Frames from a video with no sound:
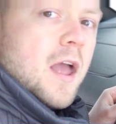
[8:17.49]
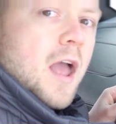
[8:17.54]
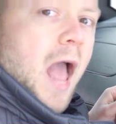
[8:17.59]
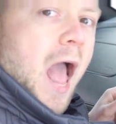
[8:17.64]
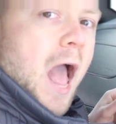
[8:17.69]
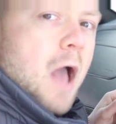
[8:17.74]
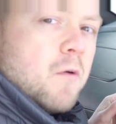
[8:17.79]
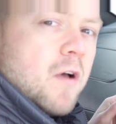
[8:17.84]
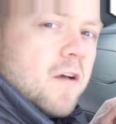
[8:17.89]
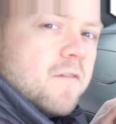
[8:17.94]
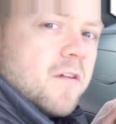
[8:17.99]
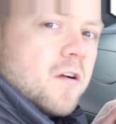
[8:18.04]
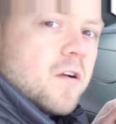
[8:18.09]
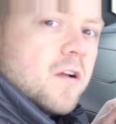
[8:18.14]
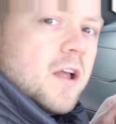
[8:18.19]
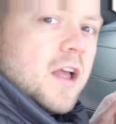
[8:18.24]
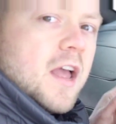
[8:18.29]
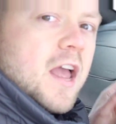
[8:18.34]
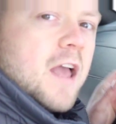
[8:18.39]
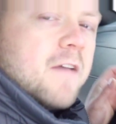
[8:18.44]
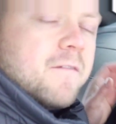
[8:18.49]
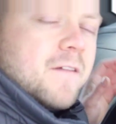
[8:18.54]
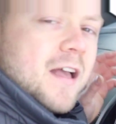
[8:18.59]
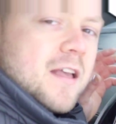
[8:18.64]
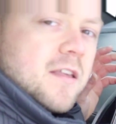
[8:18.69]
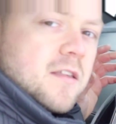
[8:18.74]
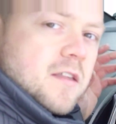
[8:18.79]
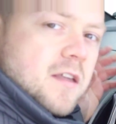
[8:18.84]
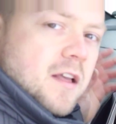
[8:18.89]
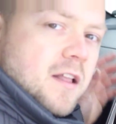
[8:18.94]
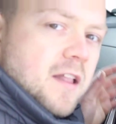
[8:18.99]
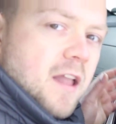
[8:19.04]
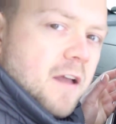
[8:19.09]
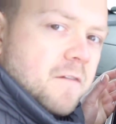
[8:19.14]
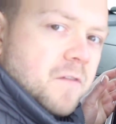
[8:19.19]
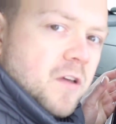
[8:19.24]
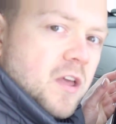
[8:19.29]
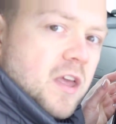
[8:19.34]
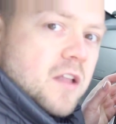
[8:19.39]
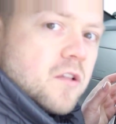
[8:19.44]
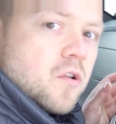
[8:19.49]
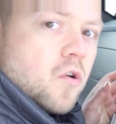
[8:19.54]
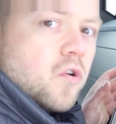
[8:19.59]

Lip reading: However, if it is significant